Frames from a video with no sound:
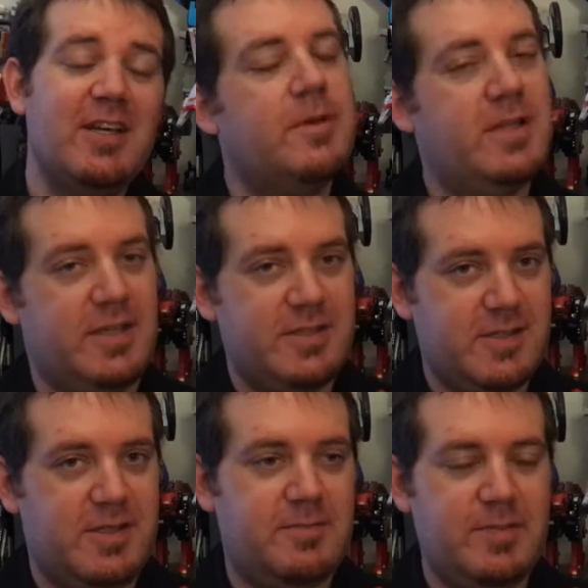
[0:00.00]
But yes,
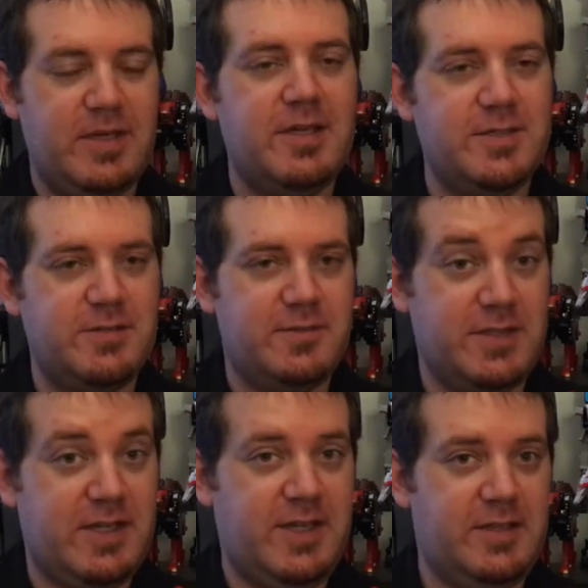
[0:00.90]
because of
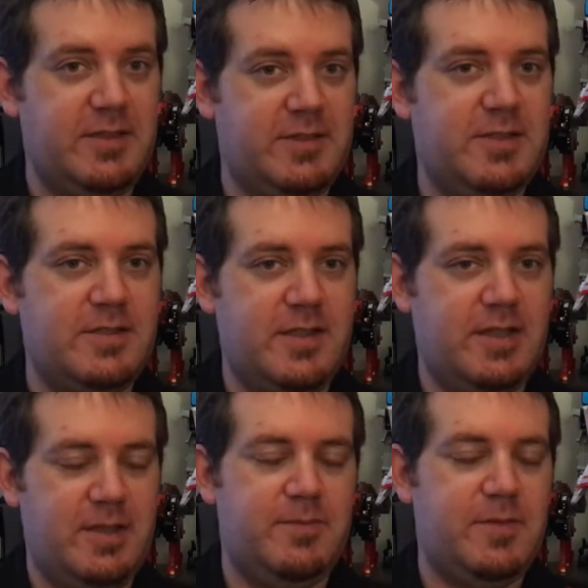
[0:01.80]
said hecticness that I
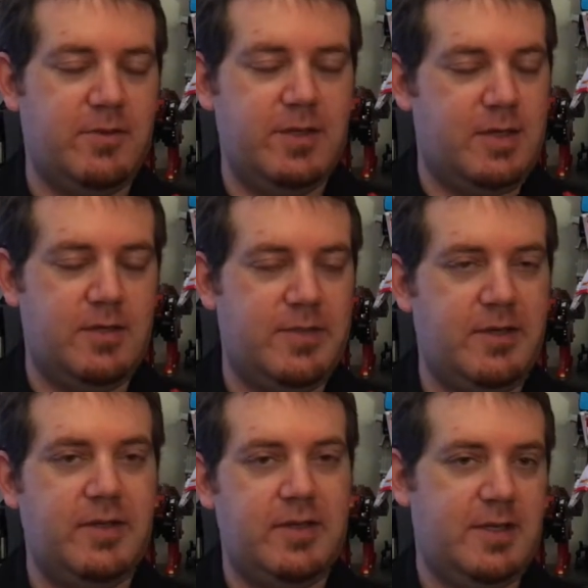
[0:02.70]
keep going on
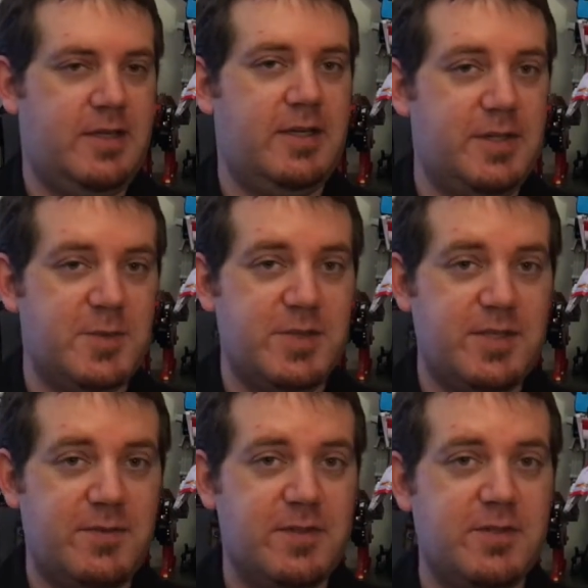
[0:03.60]
about and not getting into
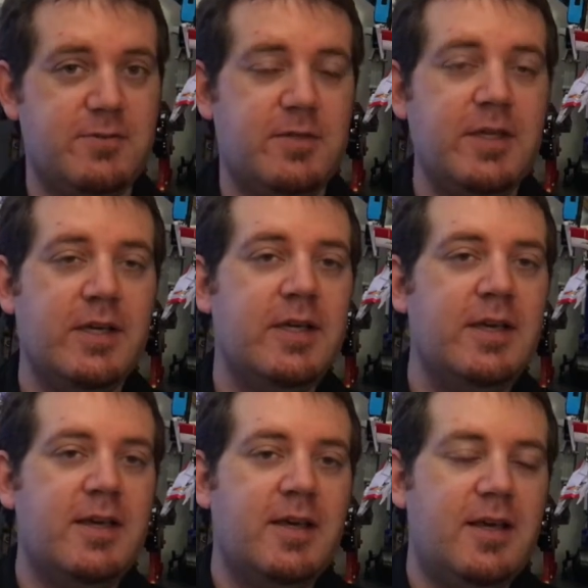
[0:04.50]
specifics over,
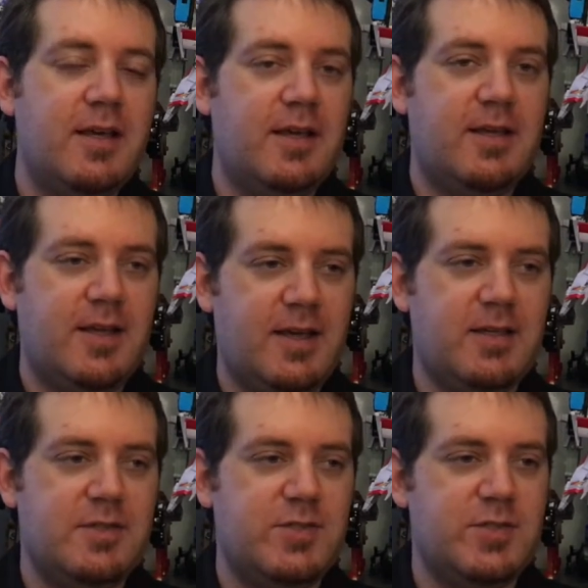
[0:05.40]
it
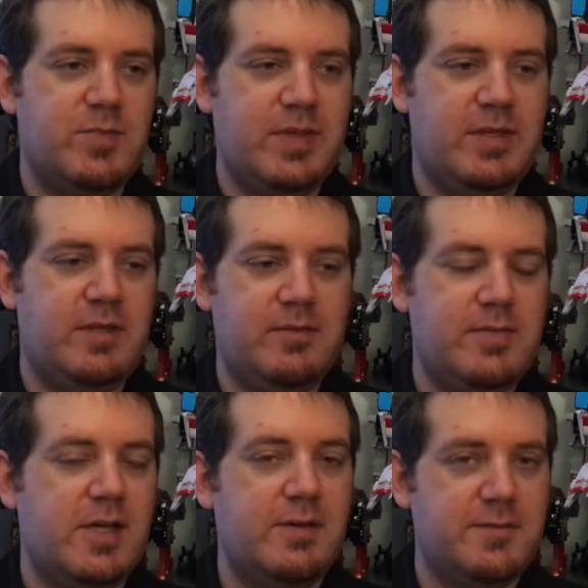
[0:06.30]
has just been
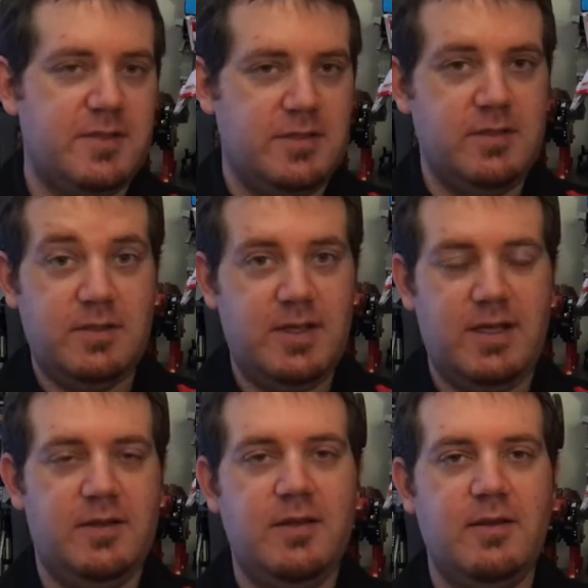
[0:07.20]
tough to
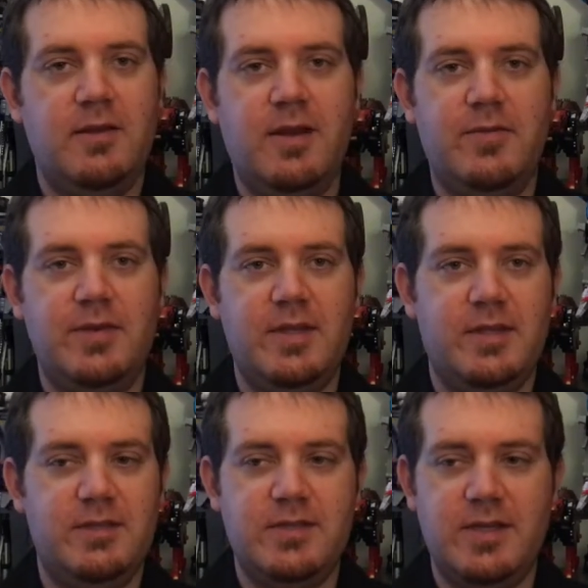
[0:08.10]
get
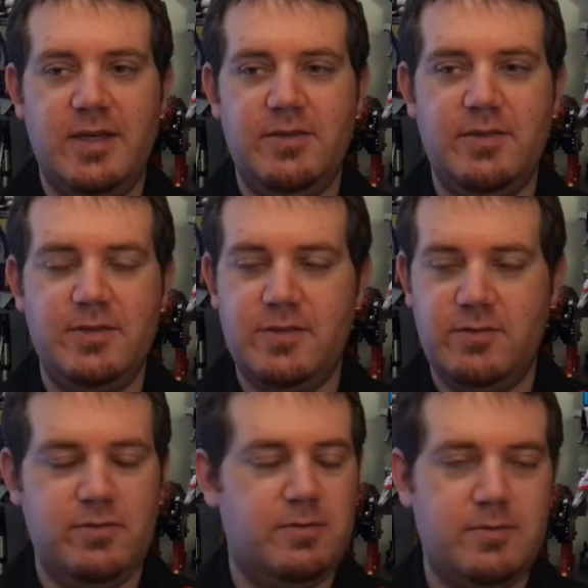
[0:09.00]
everything together
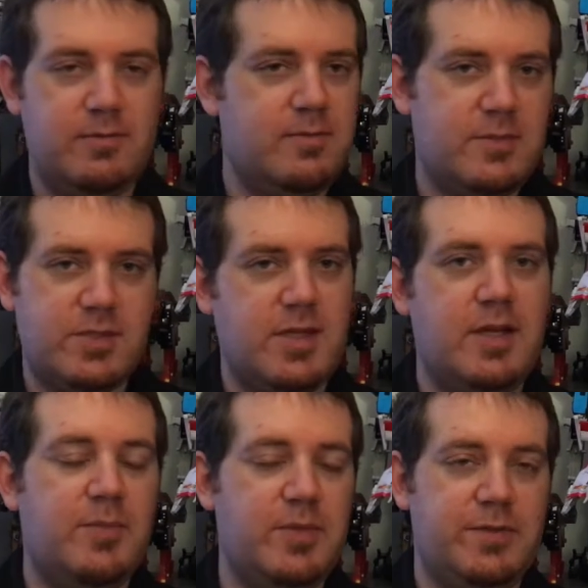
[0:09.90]
to set
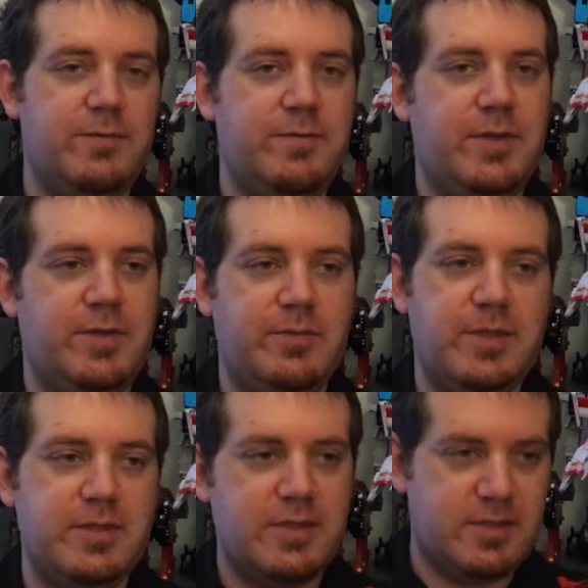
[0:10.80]
up and film.
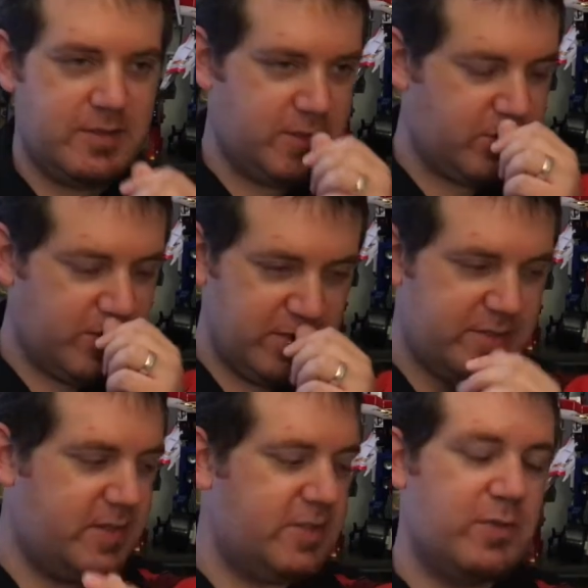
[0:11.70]
It's just one of
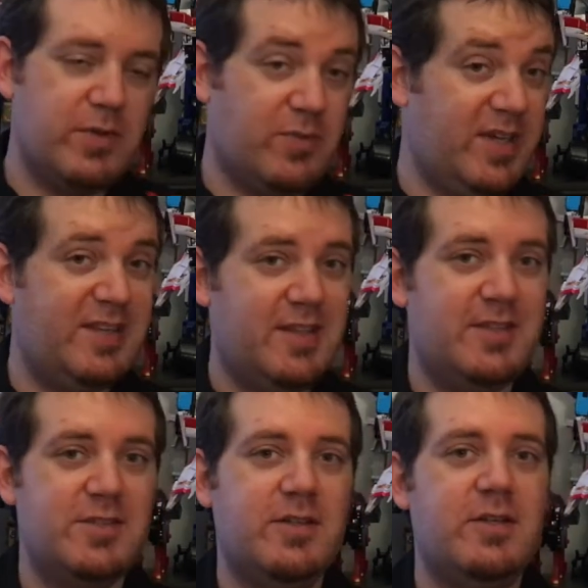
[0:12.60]
those things where the way
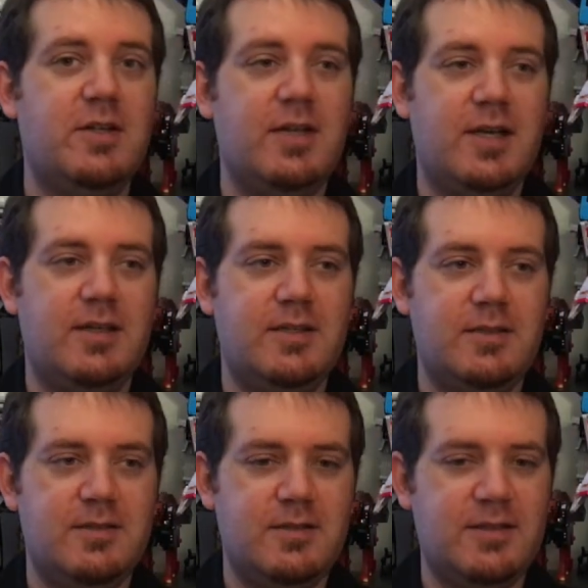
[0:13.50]
things are, I
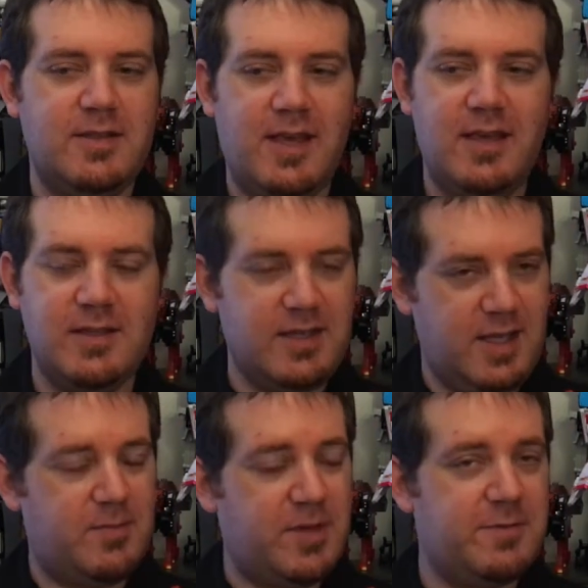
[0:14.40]
can't
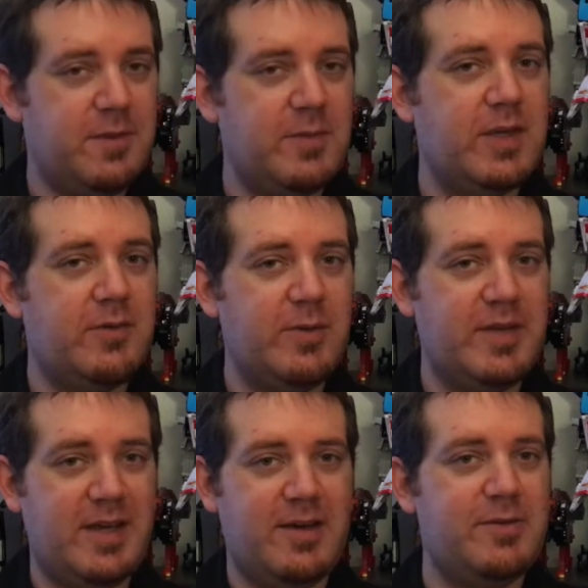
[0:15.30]
keep my filming
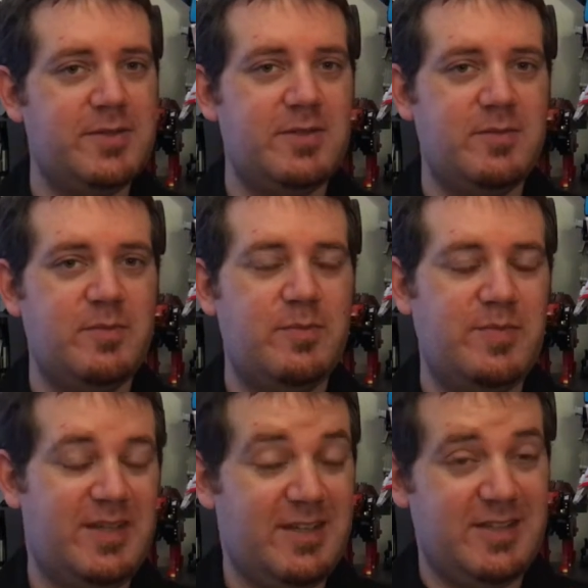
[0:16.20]
equipment out
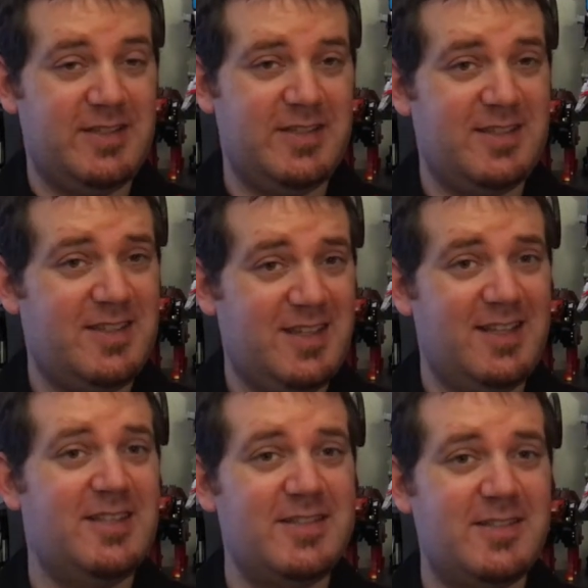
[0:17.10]
because
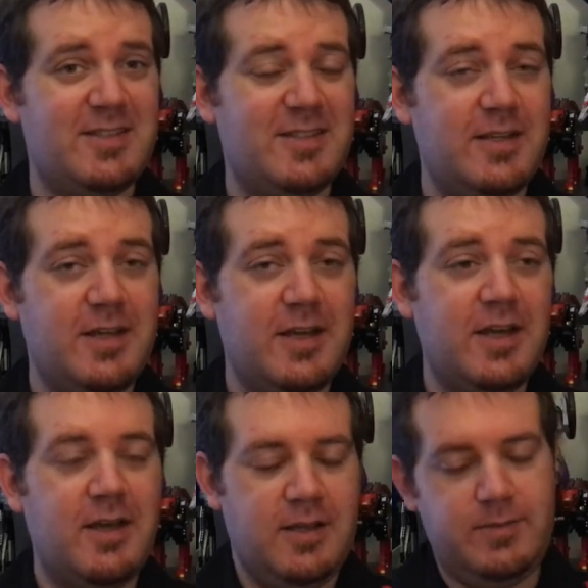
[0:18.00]
kittens,
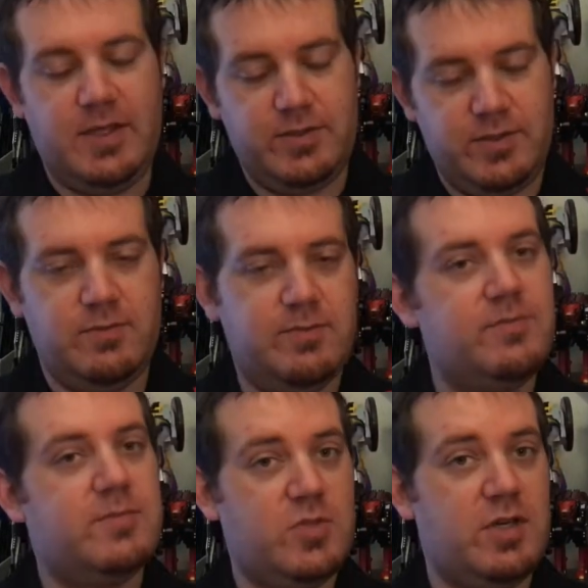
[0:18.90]
as you
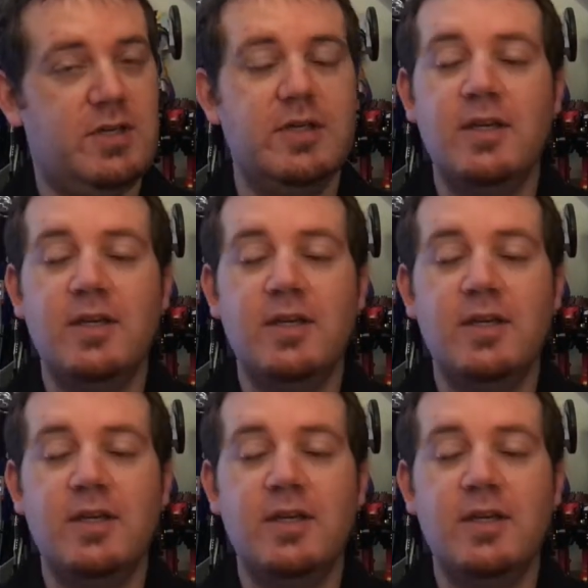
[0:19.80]
saw,